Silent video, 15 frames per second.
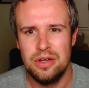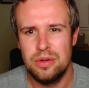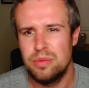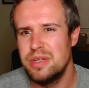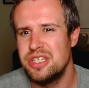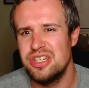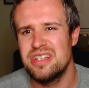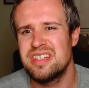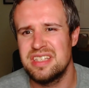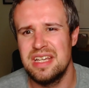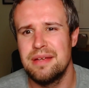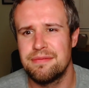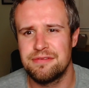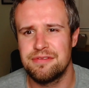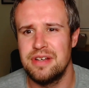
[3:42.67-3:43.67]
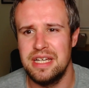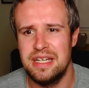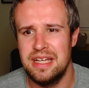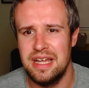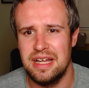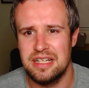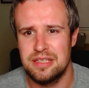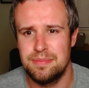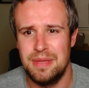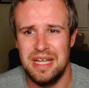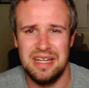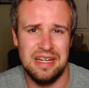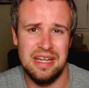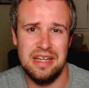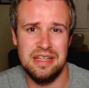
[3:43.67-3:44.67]
we're just seeing free kicks being
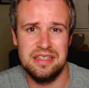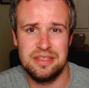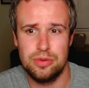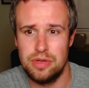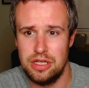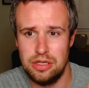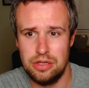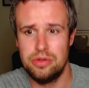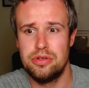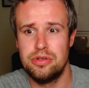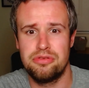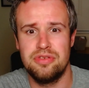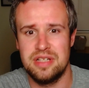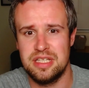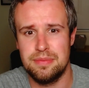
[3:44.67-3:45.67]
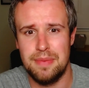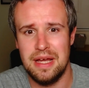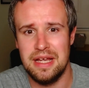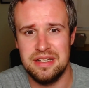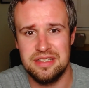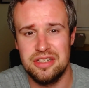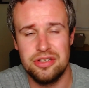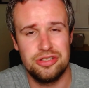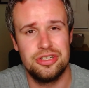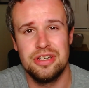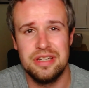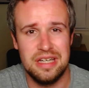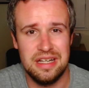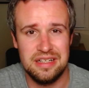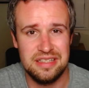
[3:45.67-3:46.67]
hit into a ludicrous space that
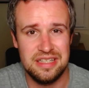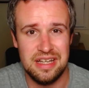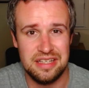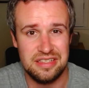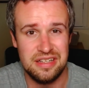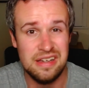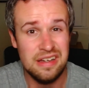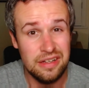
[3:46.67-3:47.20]
shouldn't exist